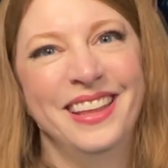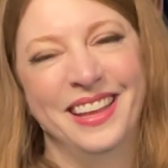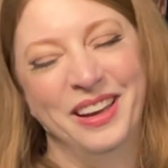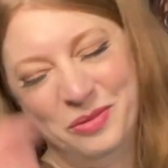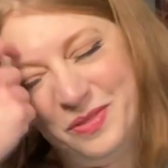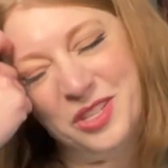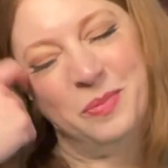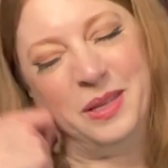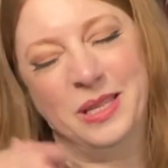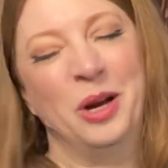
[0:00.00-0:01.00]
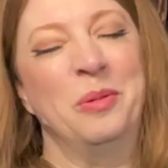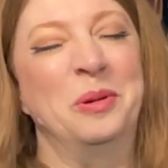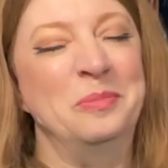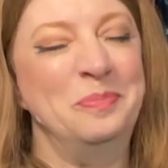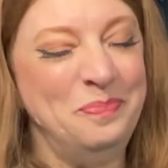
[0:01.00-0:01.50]
That would just be
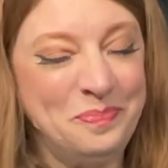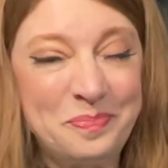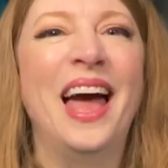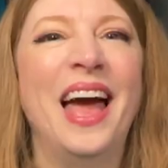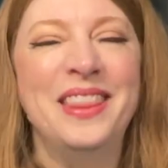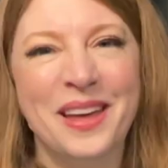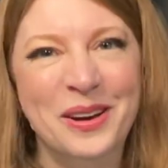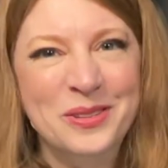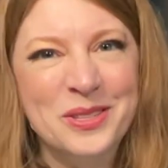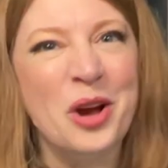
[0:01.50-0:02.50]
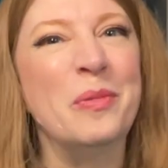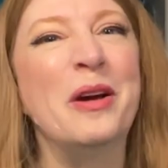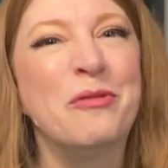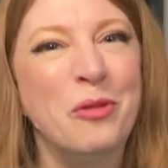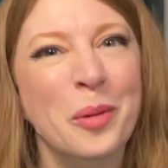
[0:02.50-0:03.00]
terrible. And those are
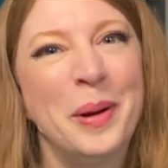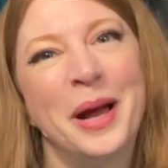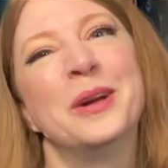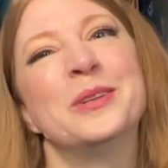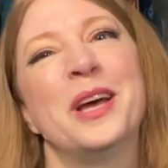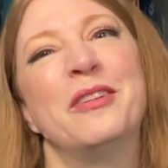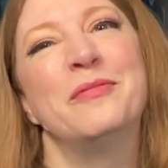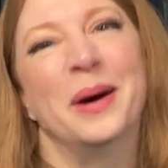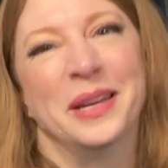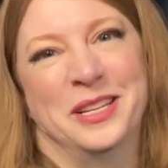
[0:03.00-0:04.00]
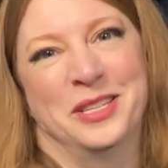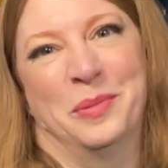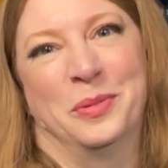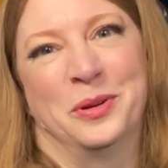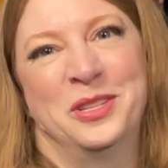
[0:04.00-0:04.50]
my 4 pairs of bunny
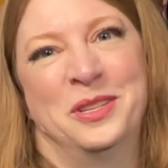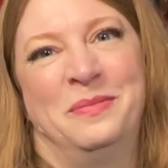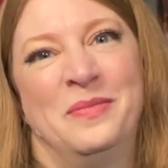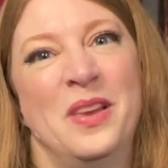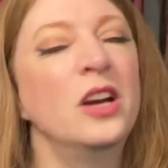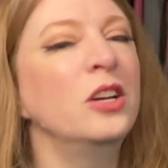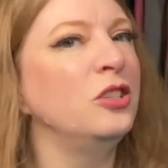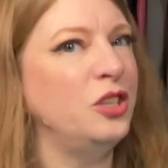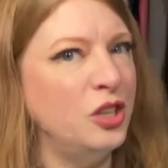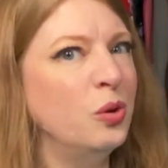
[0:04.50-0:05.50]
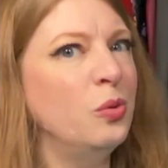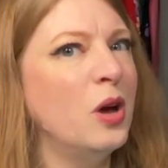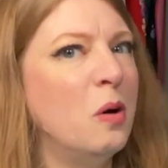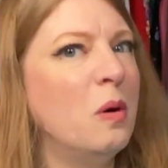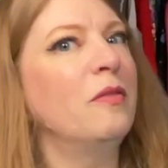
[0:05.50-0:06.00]
slippers. Do you
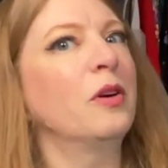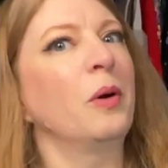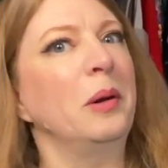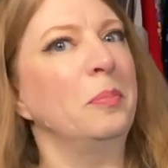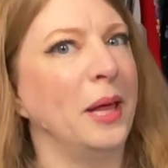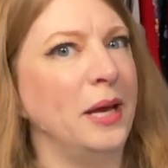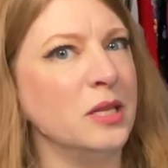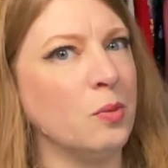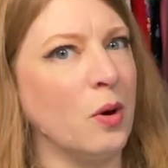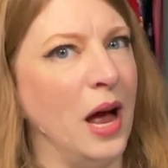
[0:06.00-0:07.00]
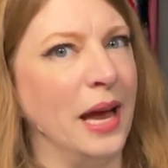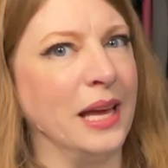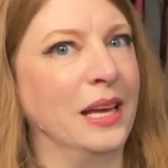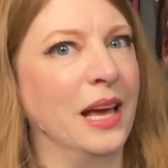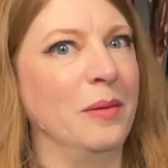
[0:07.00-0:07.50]
know of a great place where I
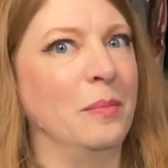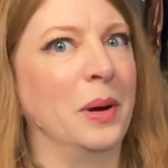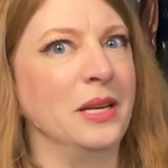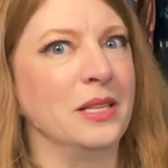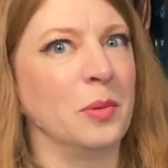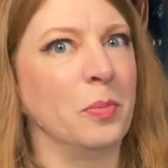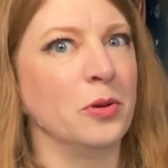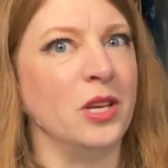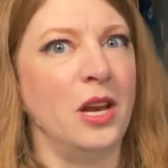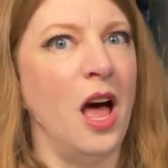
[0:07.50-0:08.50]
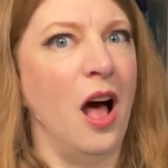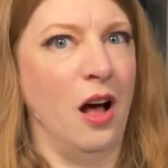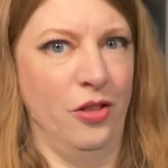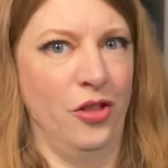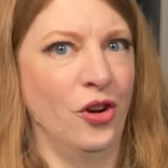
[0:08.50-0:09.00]
can get bunny slippers in
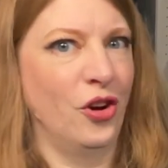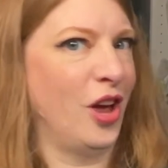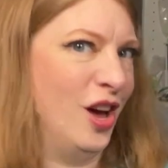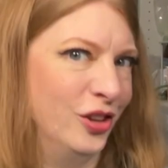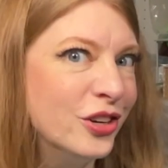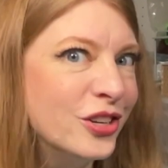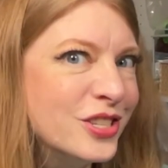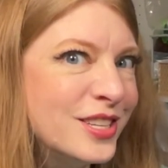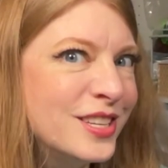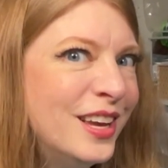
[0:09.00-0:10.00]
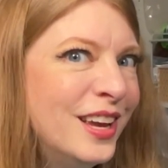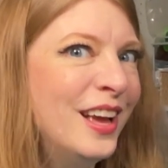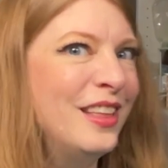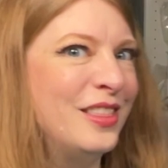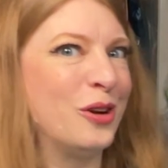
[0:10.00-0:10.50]
other colors
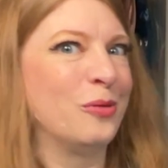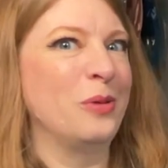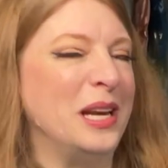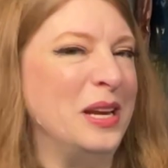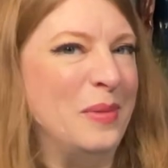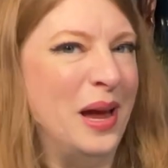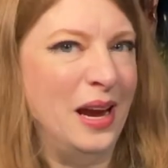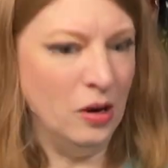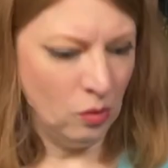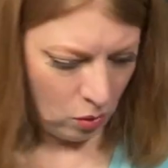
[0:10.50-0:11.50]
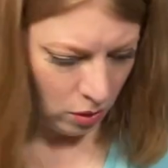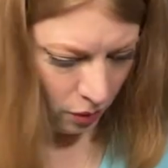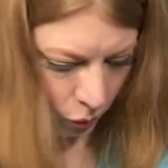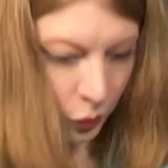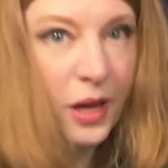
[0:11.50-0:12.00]
that are ready-made,
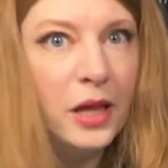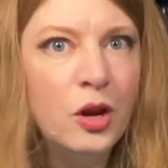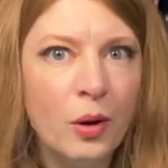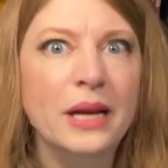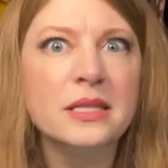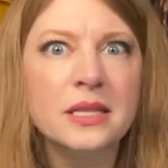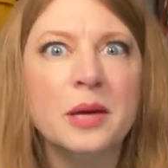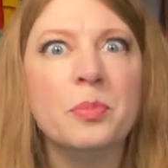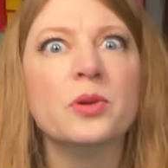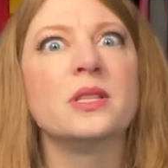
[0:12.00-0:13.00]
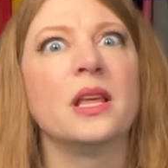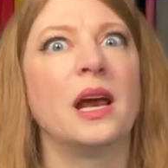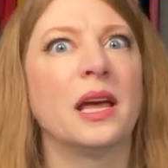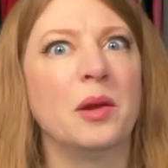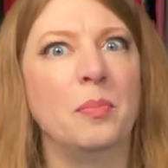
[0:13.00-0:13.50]
or really great slippers
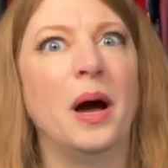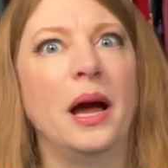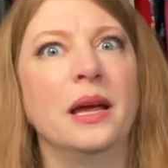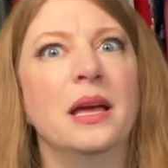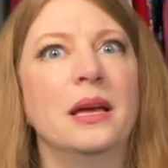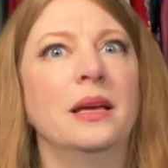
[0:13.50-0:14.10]
that I could buy